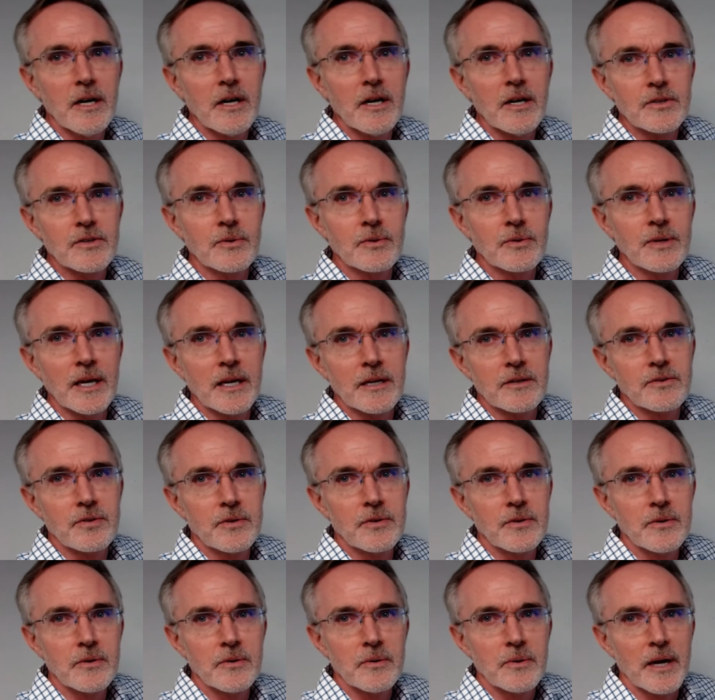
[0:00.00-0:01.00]
to get
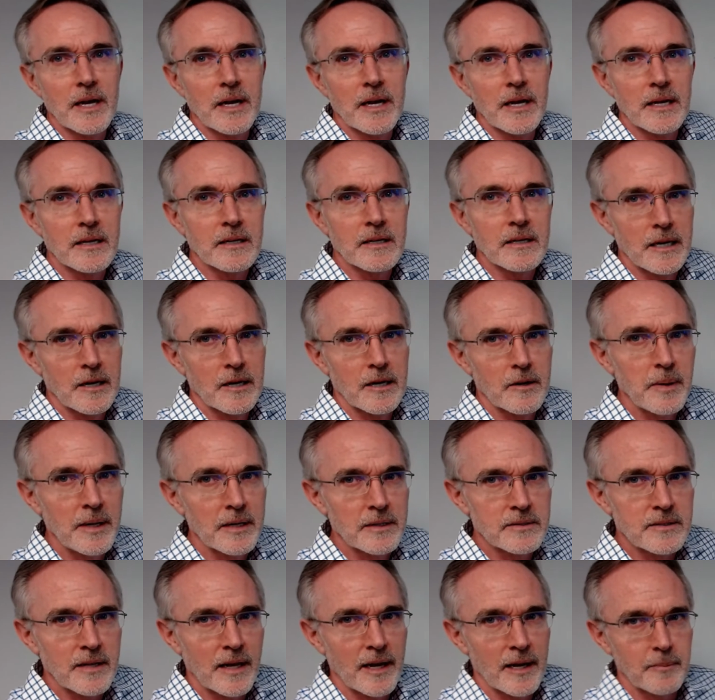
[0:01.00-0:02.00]
to a
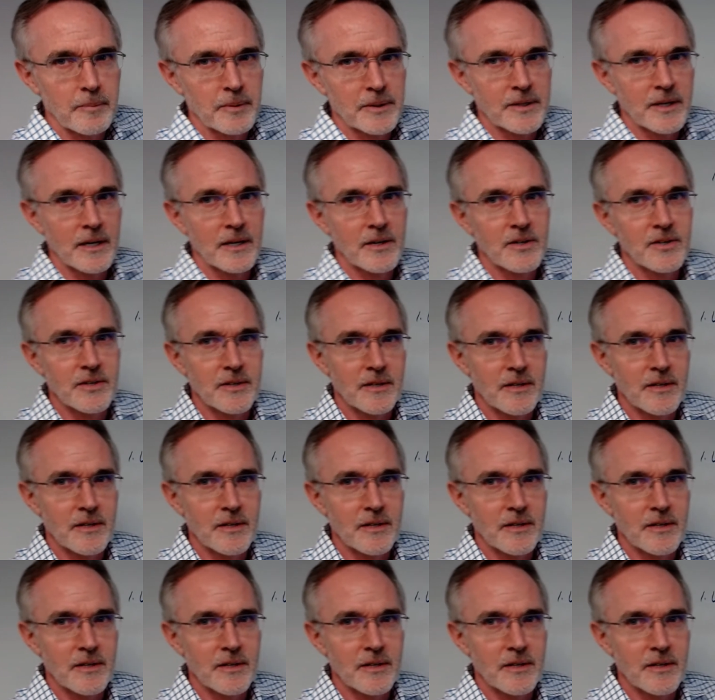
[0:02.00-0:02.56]
cloud-based application.